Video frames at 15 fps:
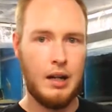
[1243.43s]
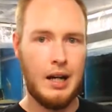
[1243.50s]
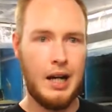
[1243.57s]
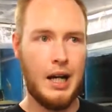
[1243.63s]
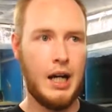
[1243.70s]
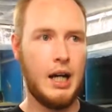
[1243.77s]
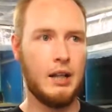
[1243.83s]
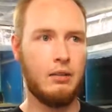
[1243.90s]

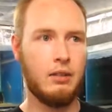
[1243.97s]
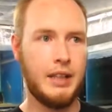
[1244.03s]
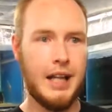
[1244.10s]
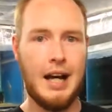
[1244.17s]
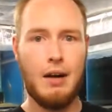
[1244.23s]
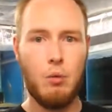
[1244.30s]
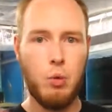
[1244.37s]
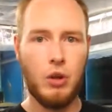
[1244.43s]
And
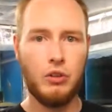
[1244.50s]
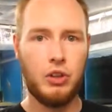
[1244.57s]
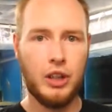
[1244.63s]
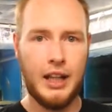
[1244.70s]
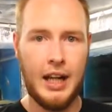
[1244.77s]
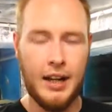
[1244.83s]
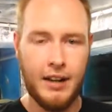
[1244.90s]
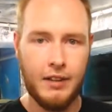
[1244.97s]
yeah, once
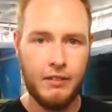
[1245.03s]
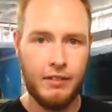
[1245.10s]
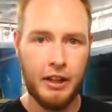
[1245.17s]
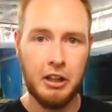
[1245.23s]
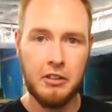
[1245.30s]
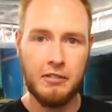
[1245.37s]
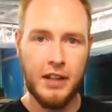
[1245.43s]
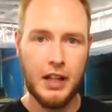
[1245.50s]
again,
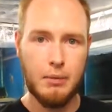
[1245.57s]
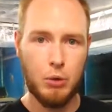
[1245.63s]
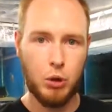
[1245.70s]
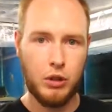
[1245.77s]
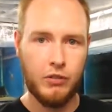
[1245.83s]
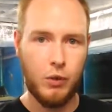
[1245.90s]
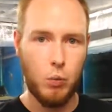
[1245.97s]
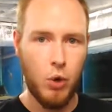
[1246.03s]
thank you very
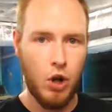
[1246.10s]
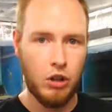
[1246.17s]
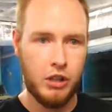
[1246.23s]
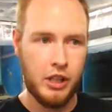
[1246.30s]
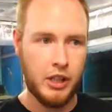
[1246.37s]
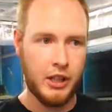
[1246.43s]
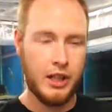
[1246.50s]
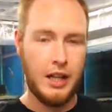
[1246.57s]
much for
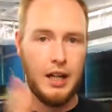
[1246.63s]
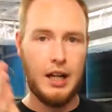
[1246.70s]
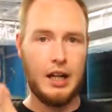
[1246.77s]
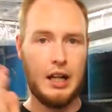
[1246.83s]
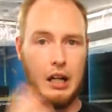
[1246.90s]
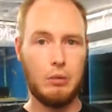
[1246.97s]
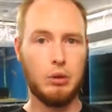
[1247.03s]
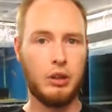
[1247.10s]
watching,
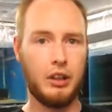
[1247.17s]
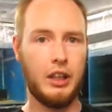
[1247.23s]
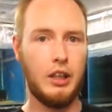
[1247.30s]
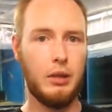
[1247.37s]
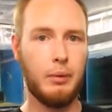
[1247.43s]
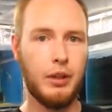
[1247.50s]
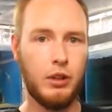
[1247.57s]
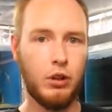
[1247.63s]
and I will see
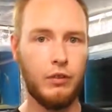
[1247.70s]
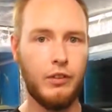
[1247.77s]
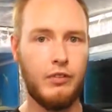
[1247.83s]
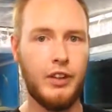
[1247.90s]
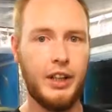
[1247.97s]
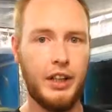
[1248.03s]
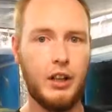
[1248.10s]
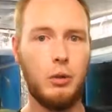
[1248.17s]
you in another
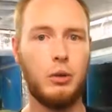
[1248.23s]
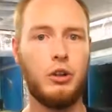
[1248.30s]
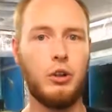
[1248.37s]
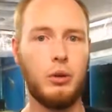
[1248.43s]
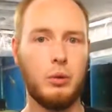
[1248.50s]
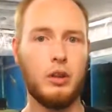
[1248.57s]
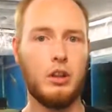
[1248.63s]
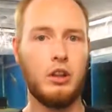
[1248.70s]
video
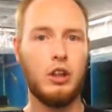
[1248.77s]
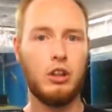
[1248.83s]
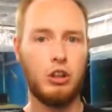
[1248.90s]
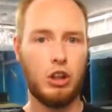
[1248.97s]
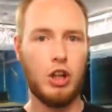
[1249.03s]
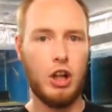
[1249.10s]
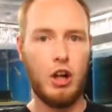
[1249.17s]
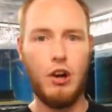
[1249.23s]
soon.
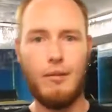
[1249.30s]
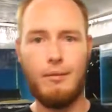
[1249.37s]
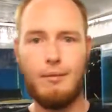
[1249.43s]
Ta-da!